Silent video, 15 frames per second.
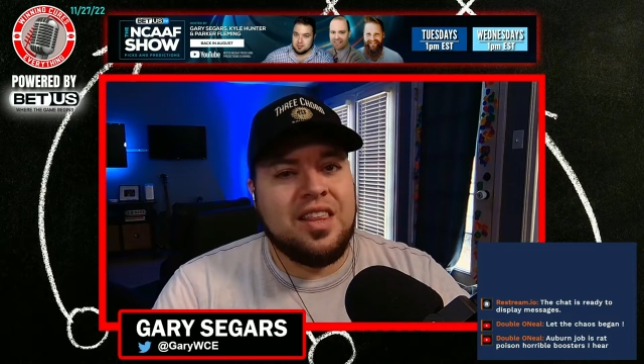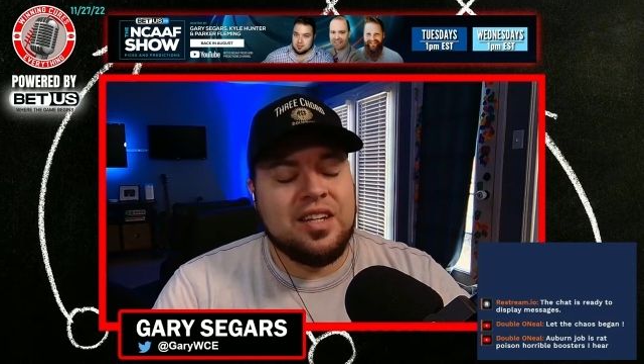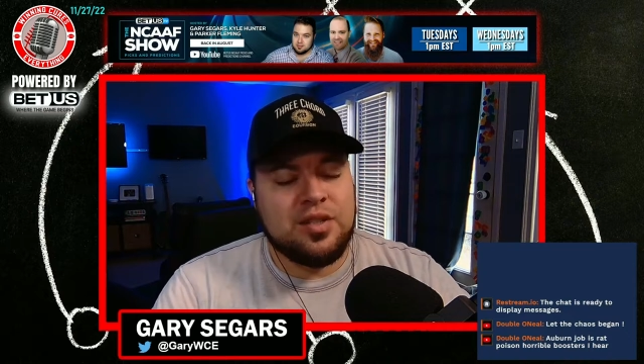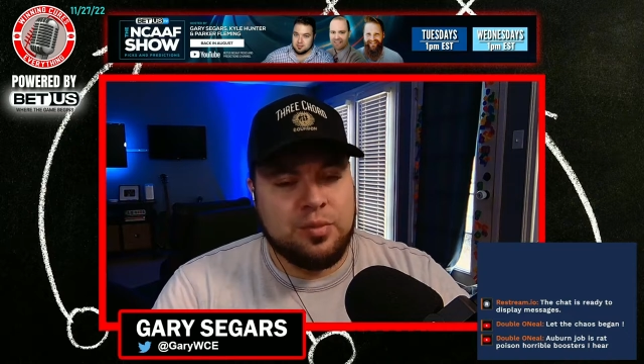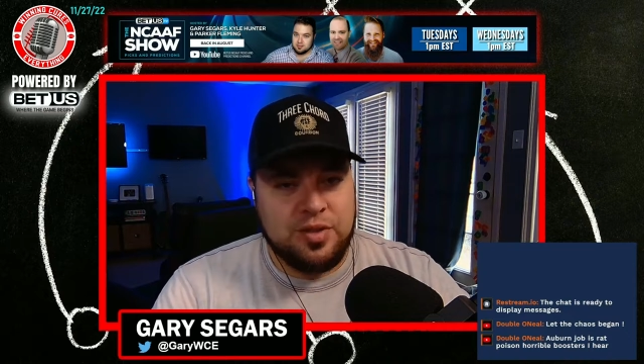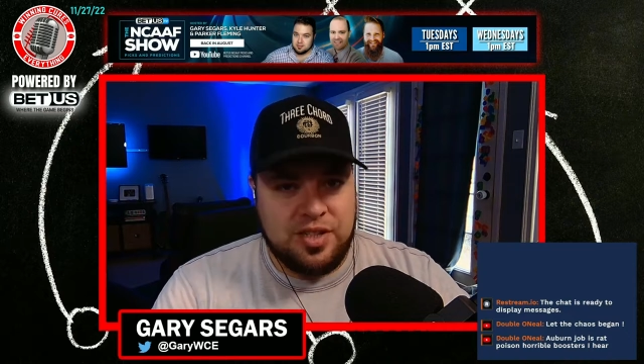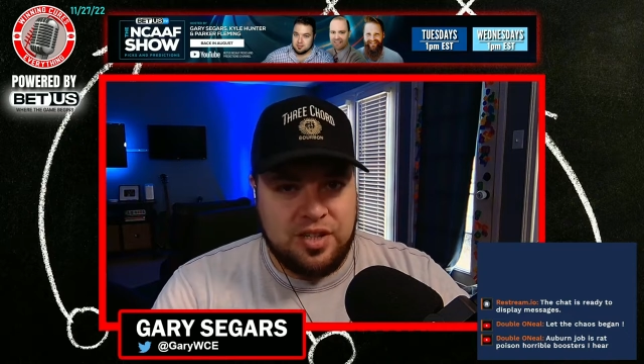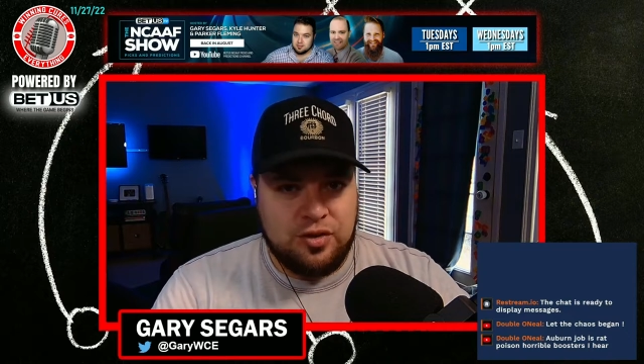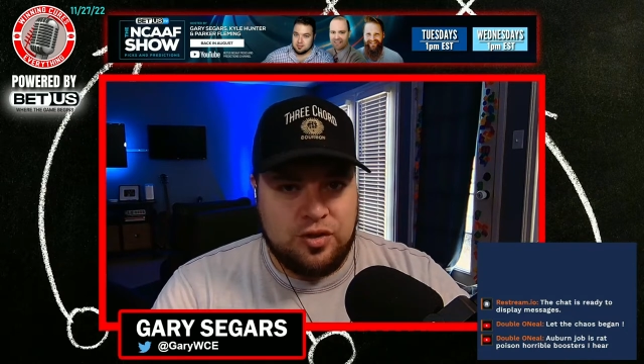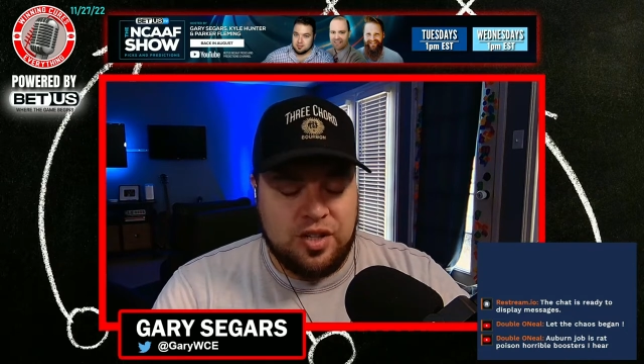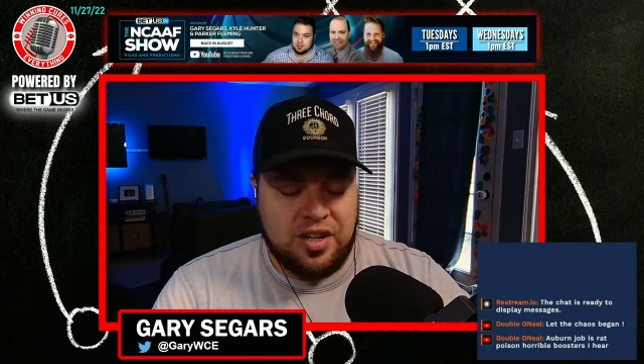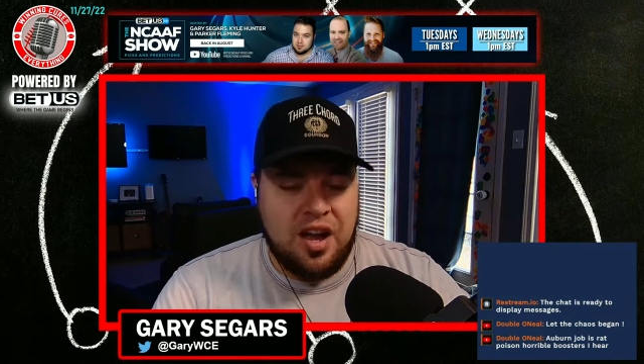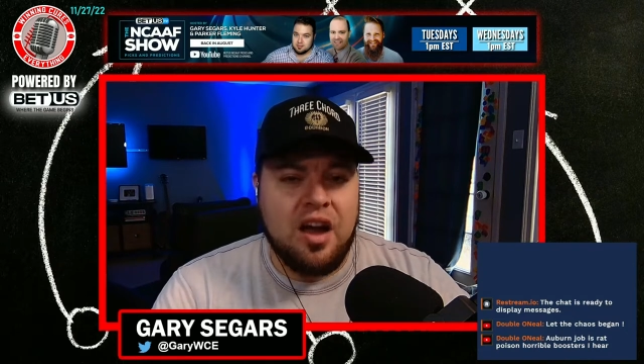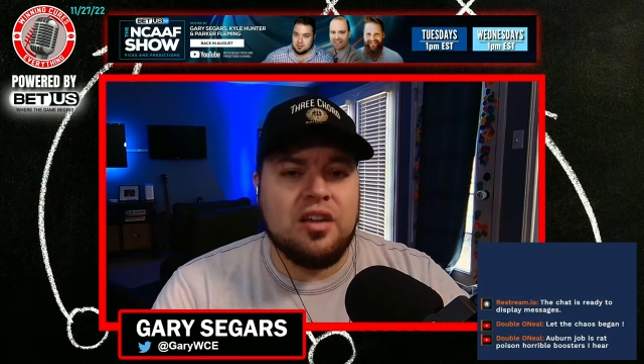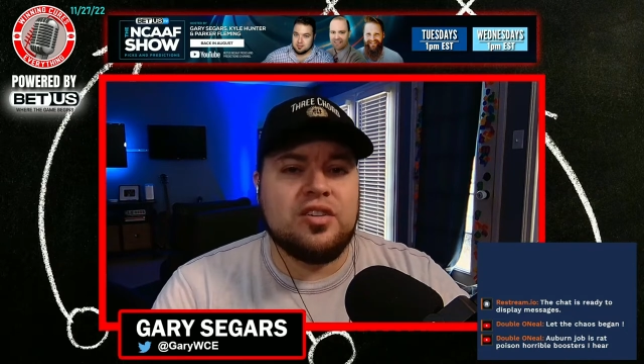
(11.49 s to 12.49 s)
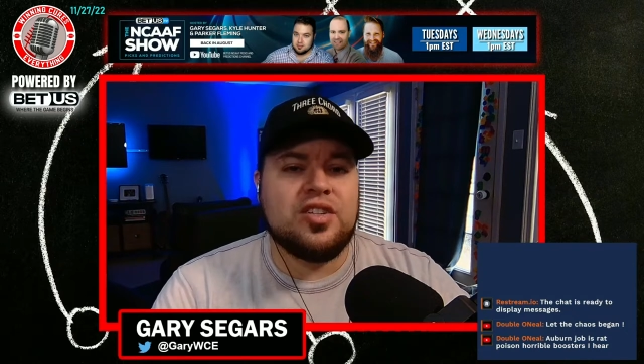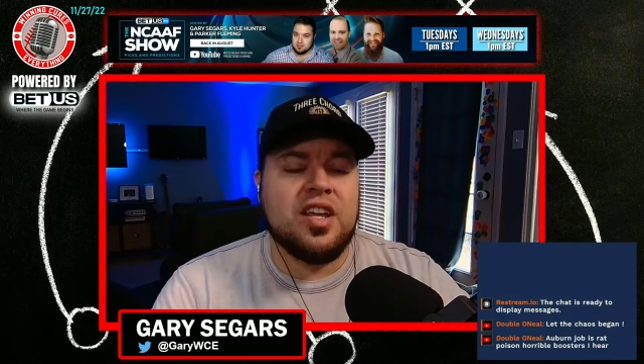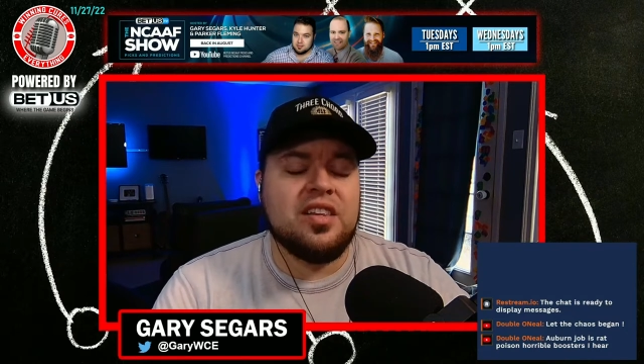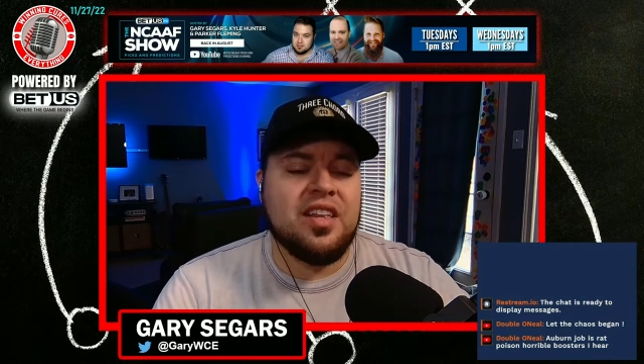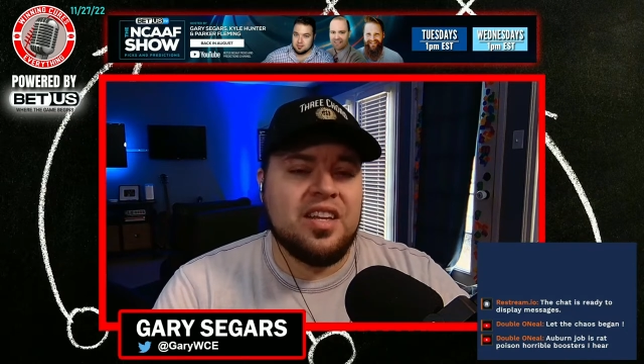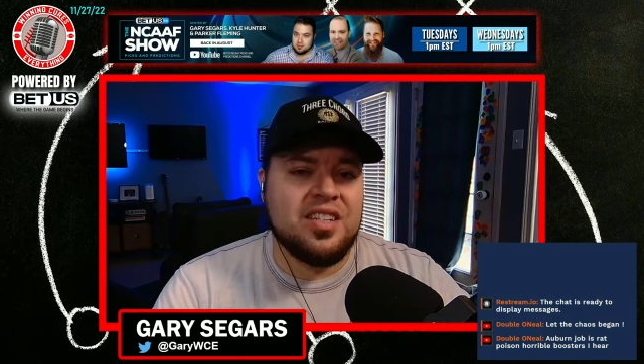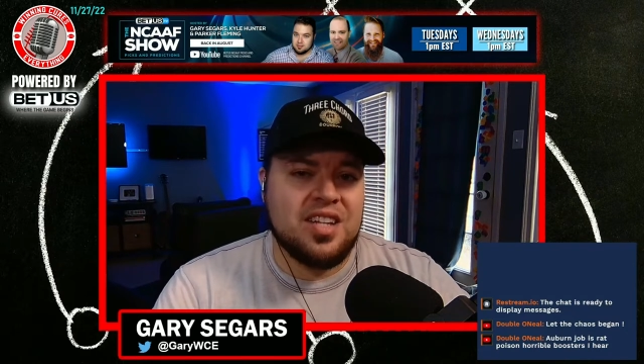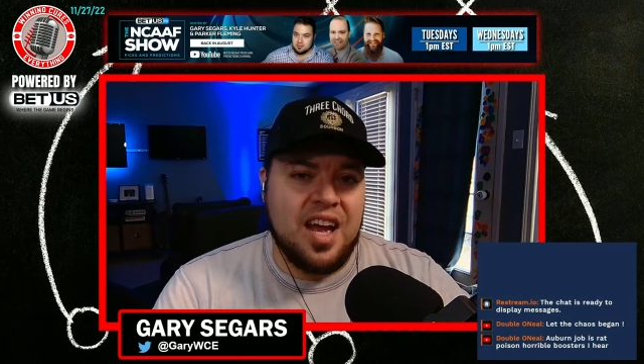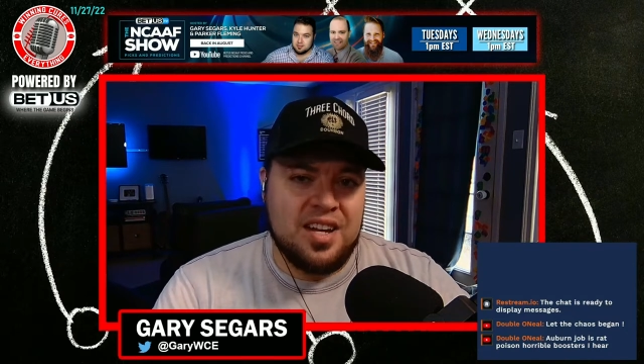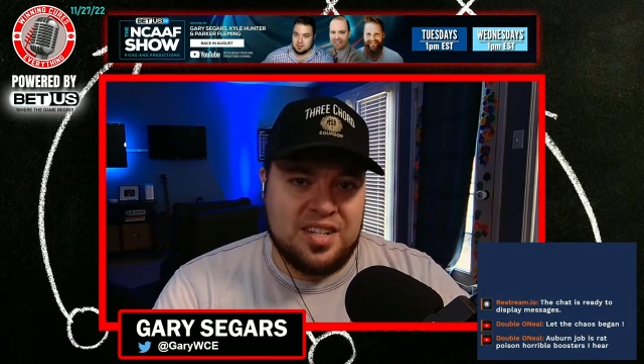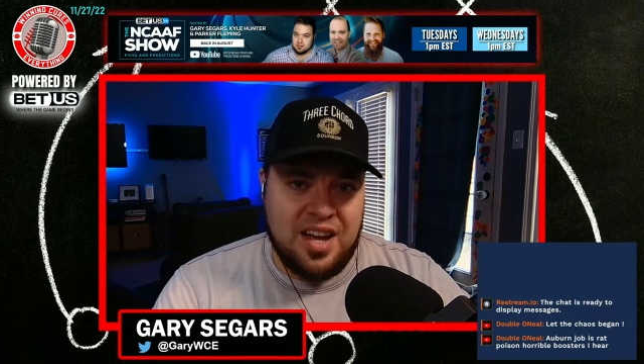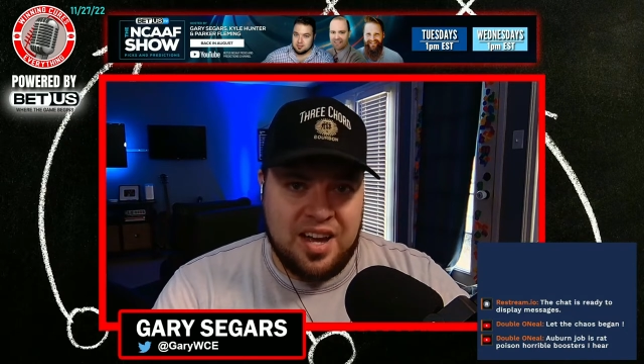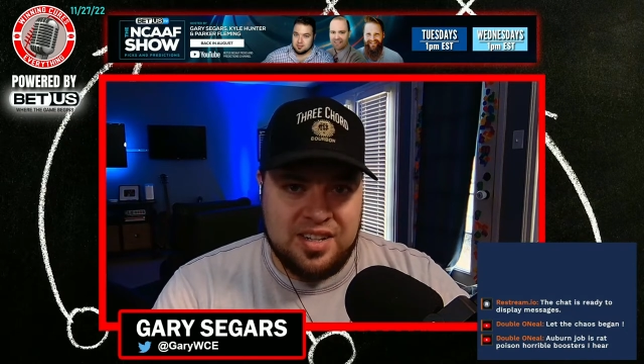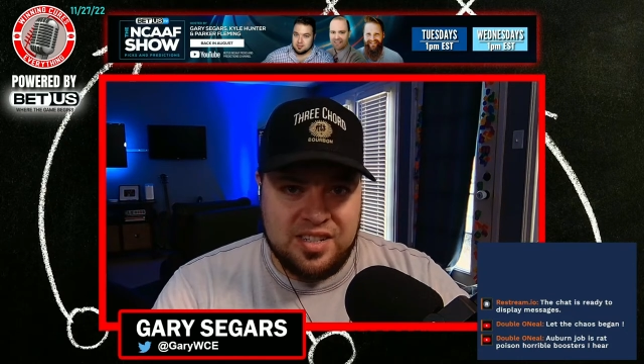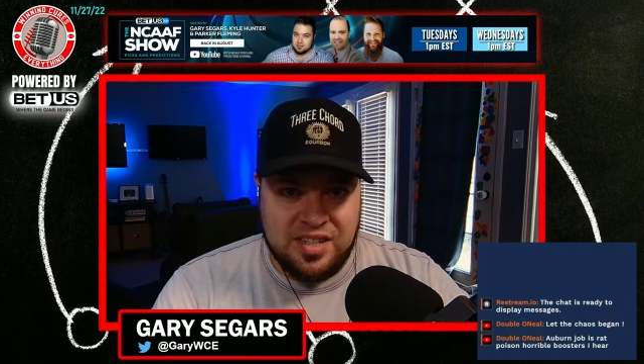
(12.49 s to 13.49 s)
This one's interesting. I understand that he's
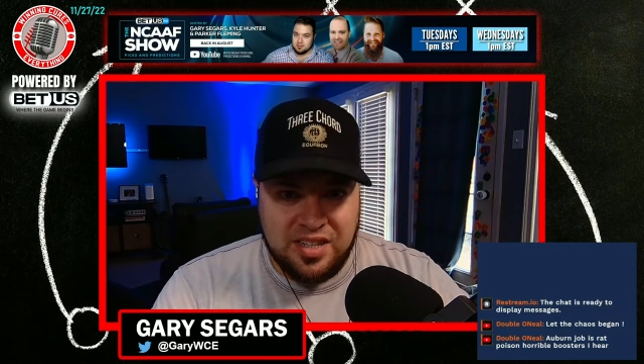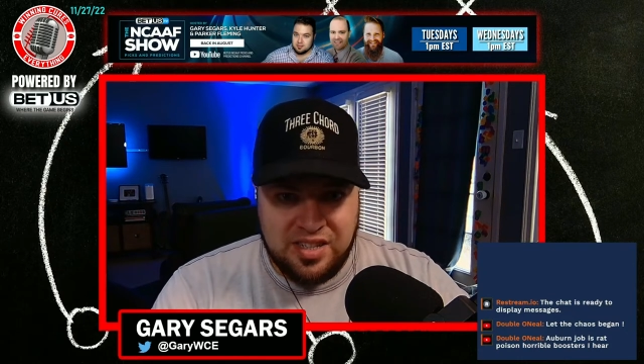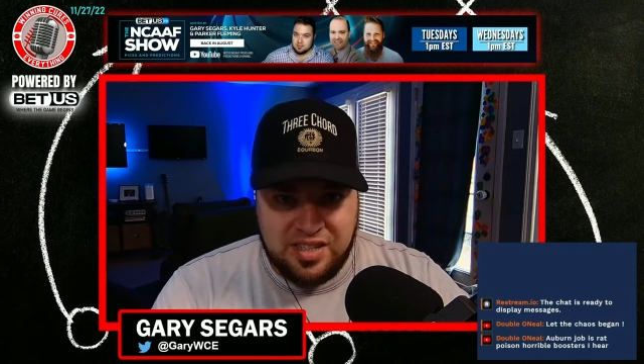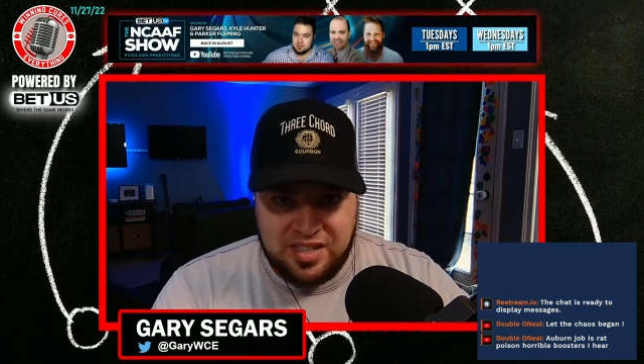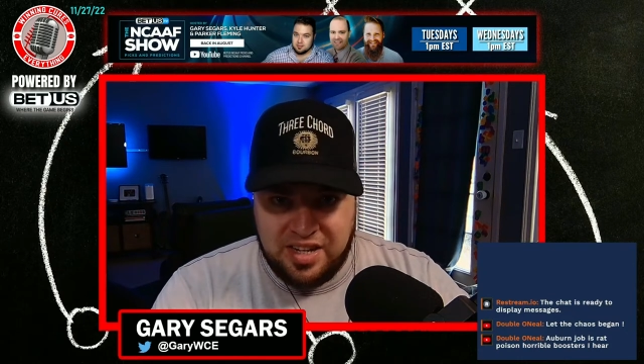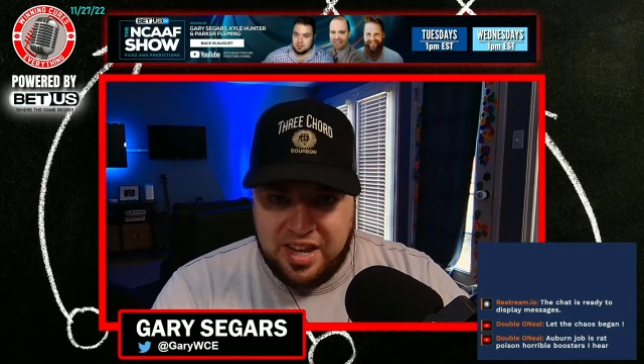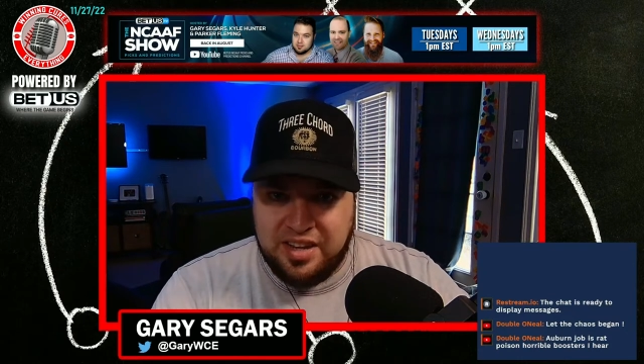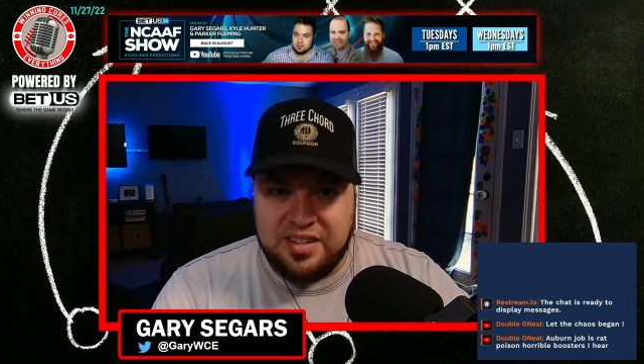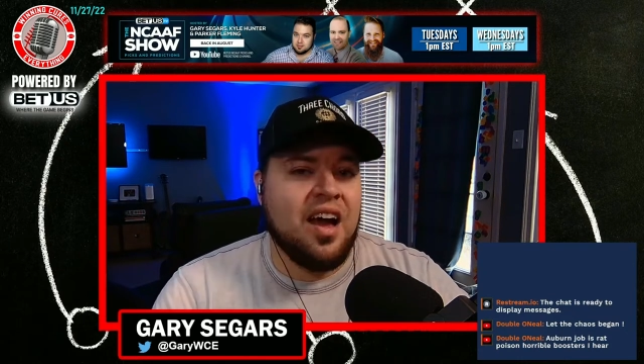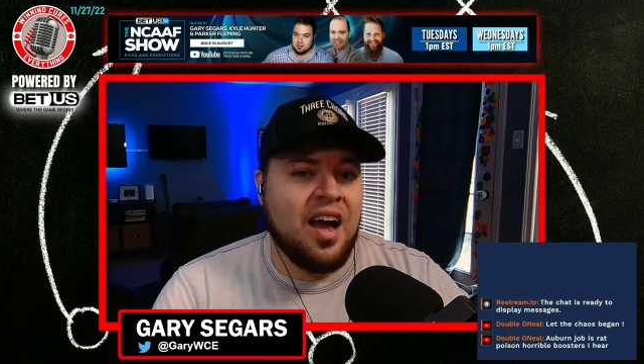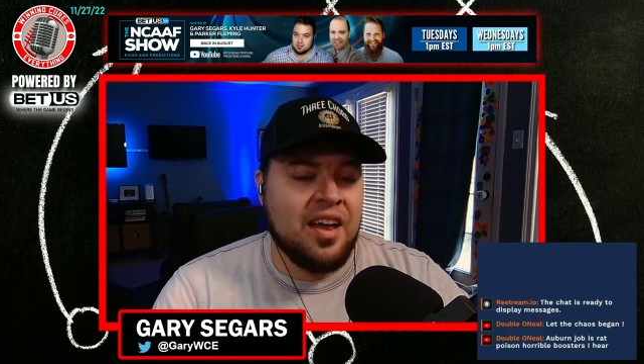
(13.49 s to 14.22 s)
got ties to the state.